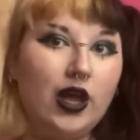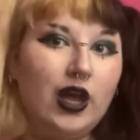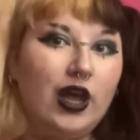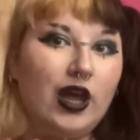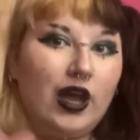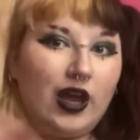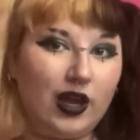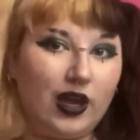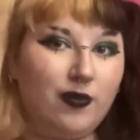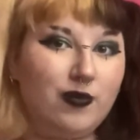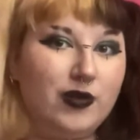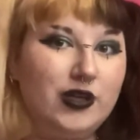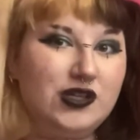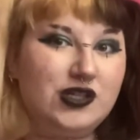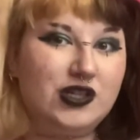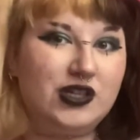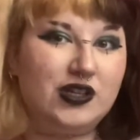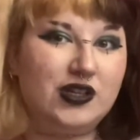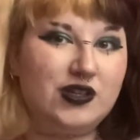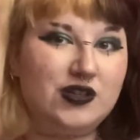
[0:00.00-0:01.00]
Hey
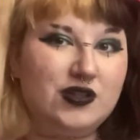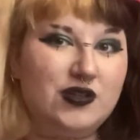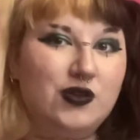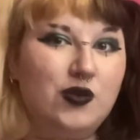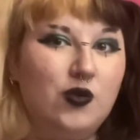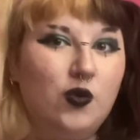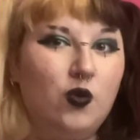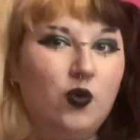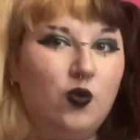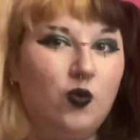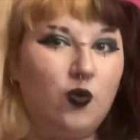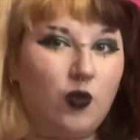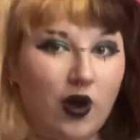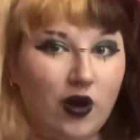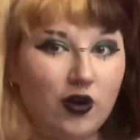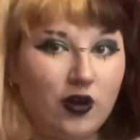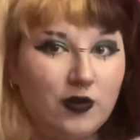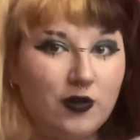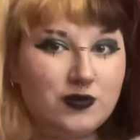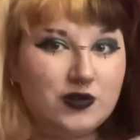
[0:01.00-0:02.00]
bitches,
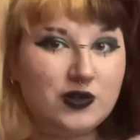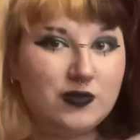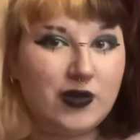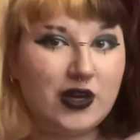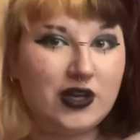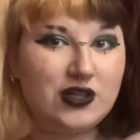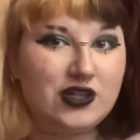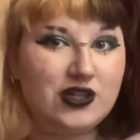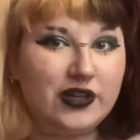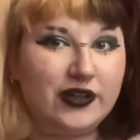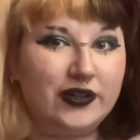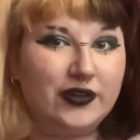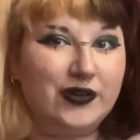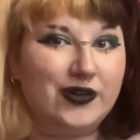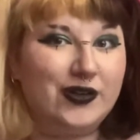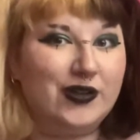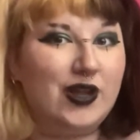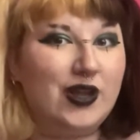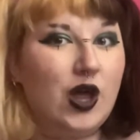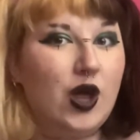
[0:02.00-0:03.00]
welcome to my
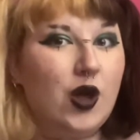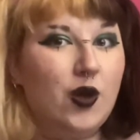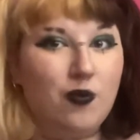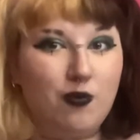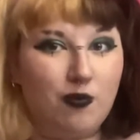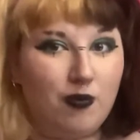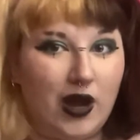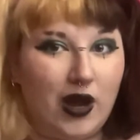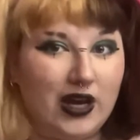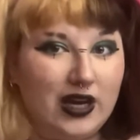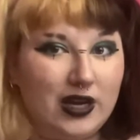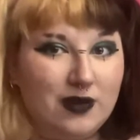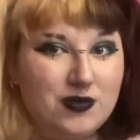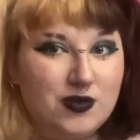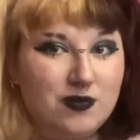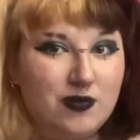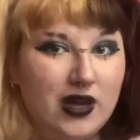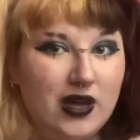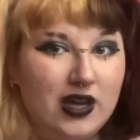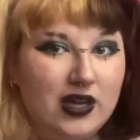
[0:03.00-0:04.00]
channel. My name's
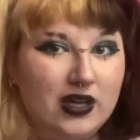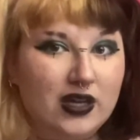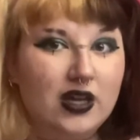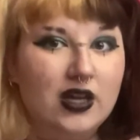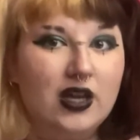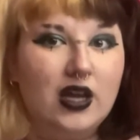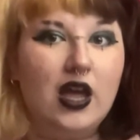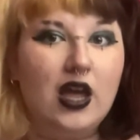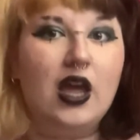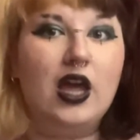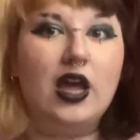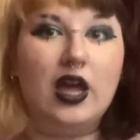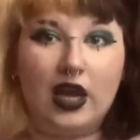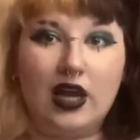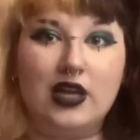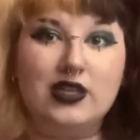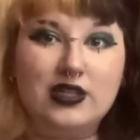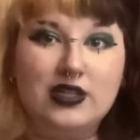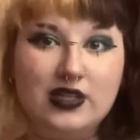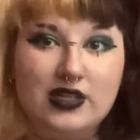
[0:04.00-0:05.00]
Meg,
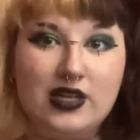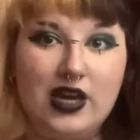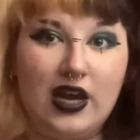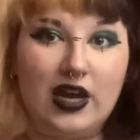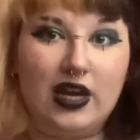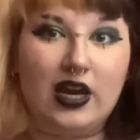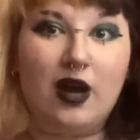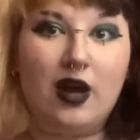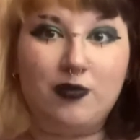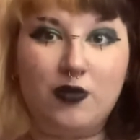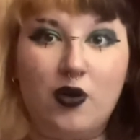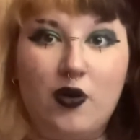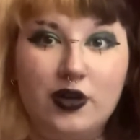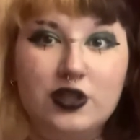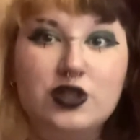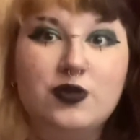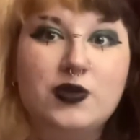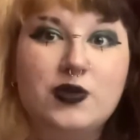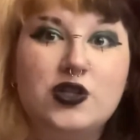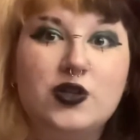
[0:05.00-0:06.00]
and today I'm going
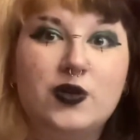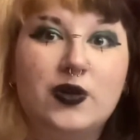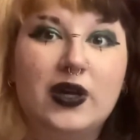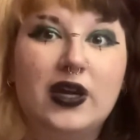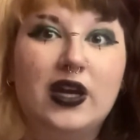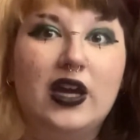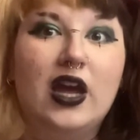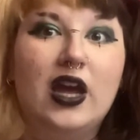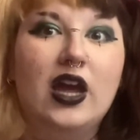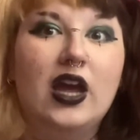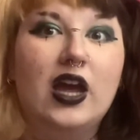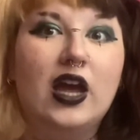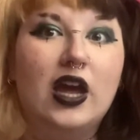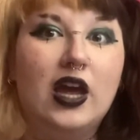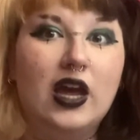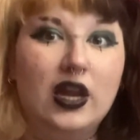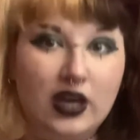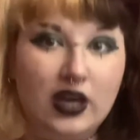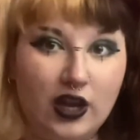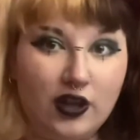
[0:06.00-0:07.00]
to be doing
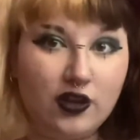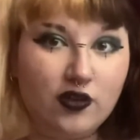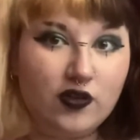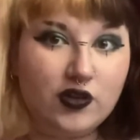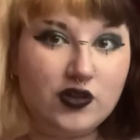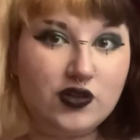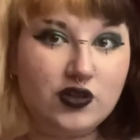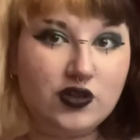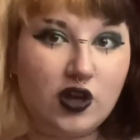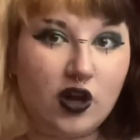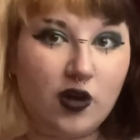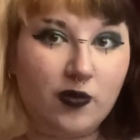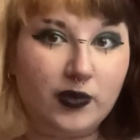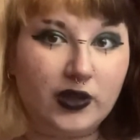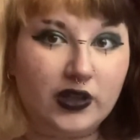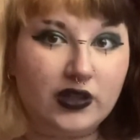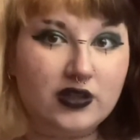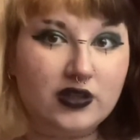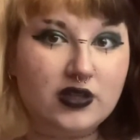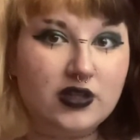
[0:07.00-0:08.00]
another
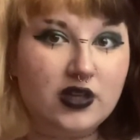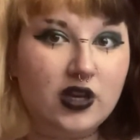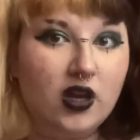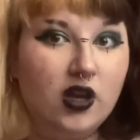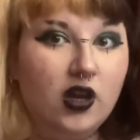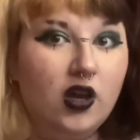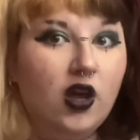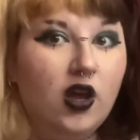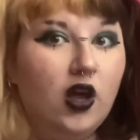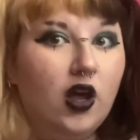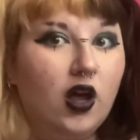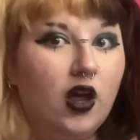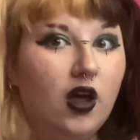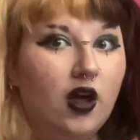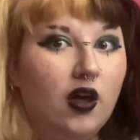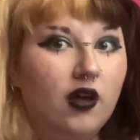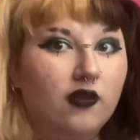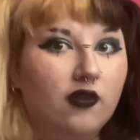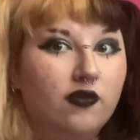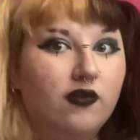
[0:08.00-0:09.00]
installment
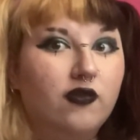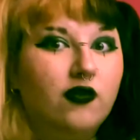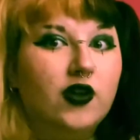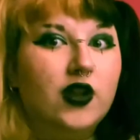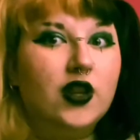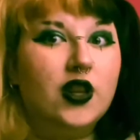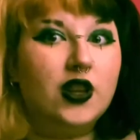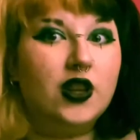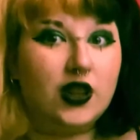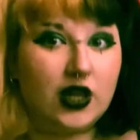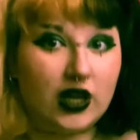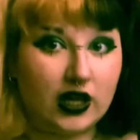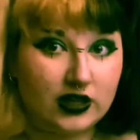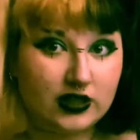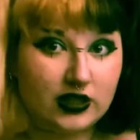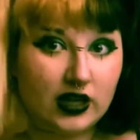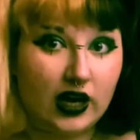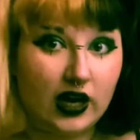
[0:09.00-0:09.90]
of things I